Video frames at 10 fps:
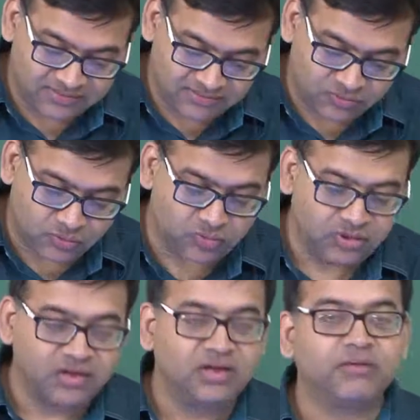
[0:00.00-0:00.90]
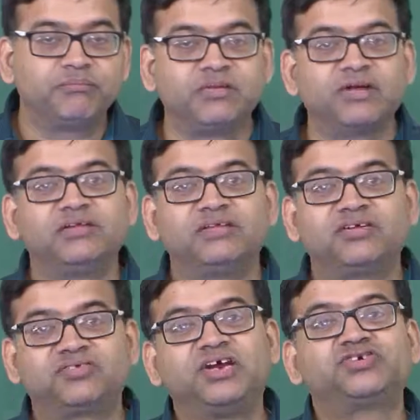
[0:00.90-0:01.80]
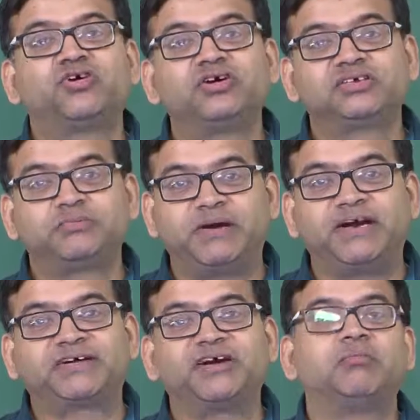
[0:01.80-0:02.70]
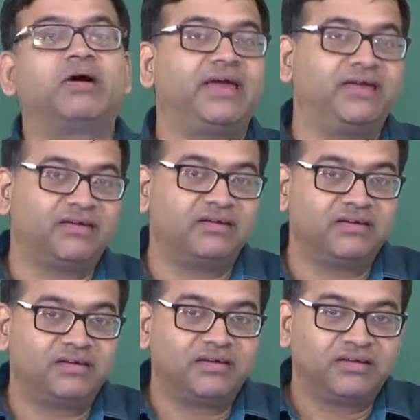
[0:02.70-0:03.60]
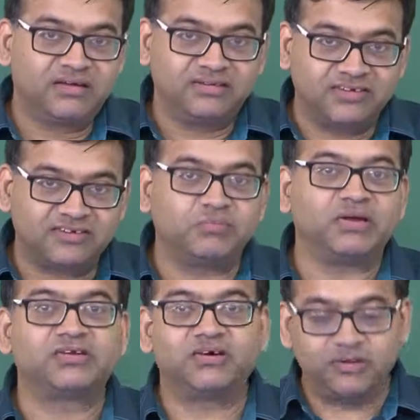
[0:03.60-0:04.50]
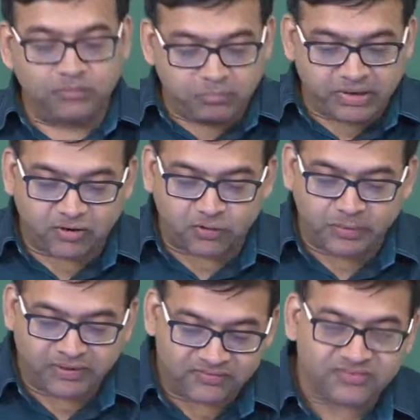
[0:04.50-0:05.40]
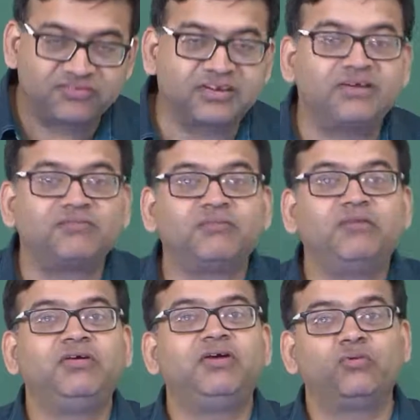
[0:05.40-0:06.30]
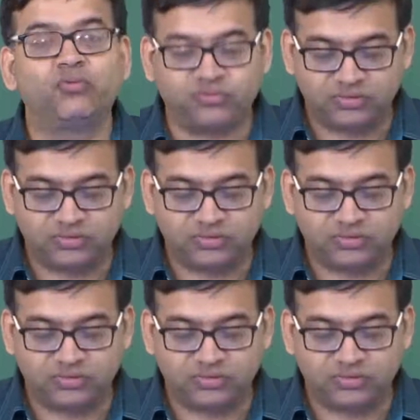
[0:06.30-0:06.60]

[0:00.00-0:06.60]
So, the thresholds predicted by this method may not be consistent when we use